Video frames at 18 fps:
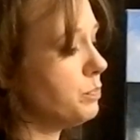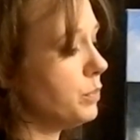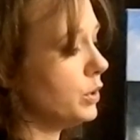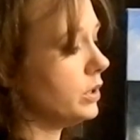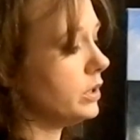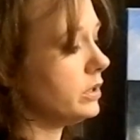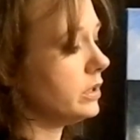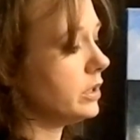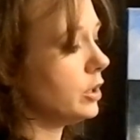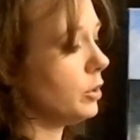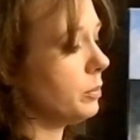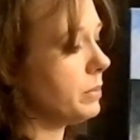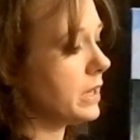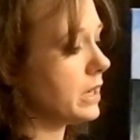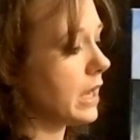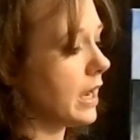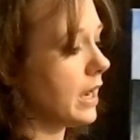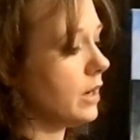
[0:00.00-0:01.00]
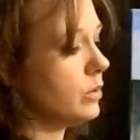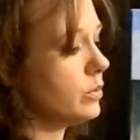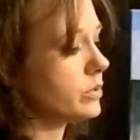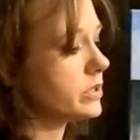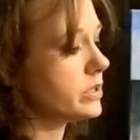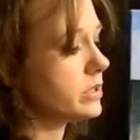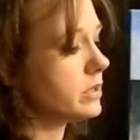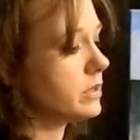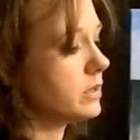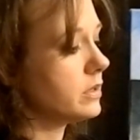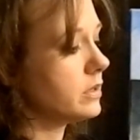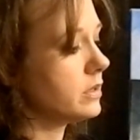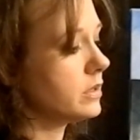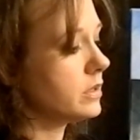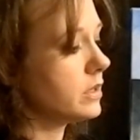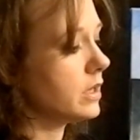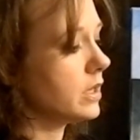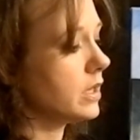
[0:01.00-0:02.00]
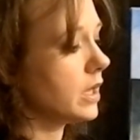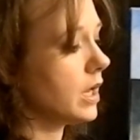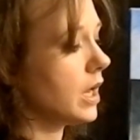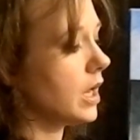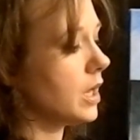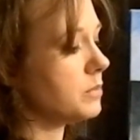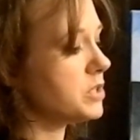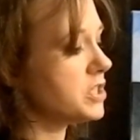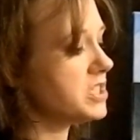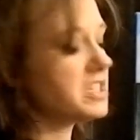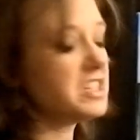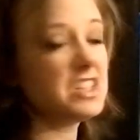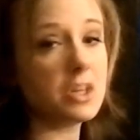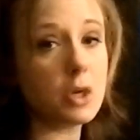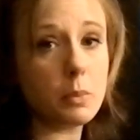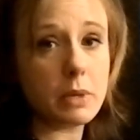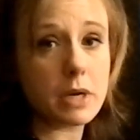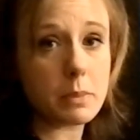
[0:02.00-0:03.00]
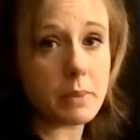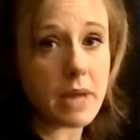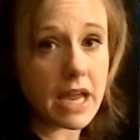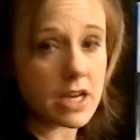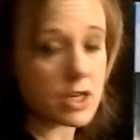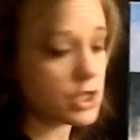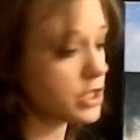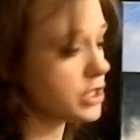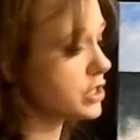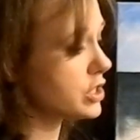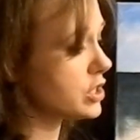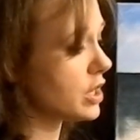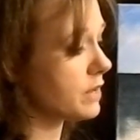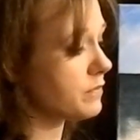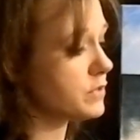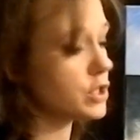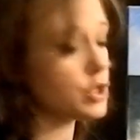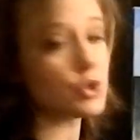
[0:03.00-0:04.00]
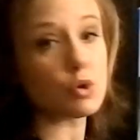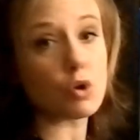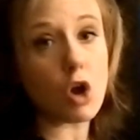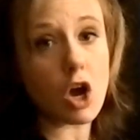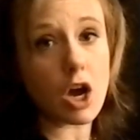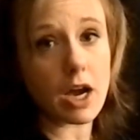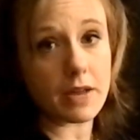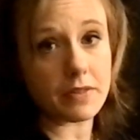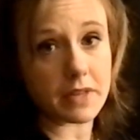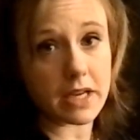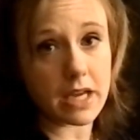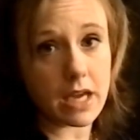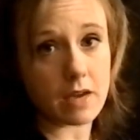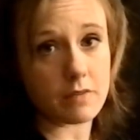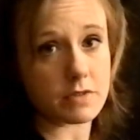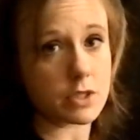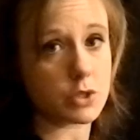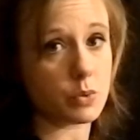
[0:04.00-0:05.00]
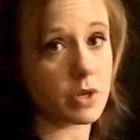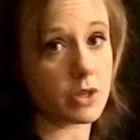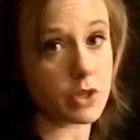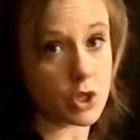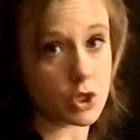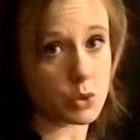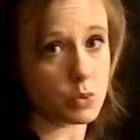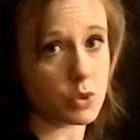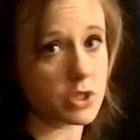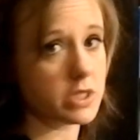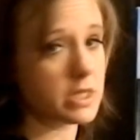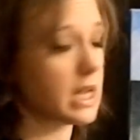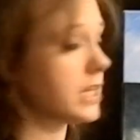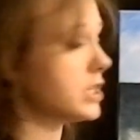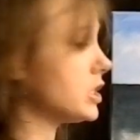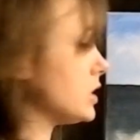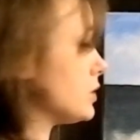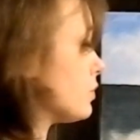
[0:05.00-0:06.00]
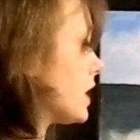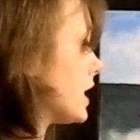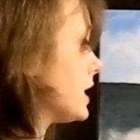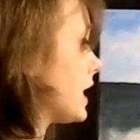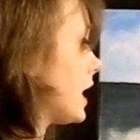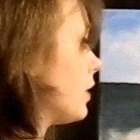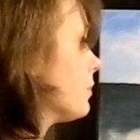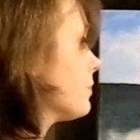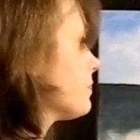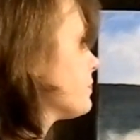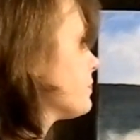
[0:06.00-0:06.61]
pull a little bit out, just a little bit of paint, just enough to draw on the canvas with because we're sketching right now.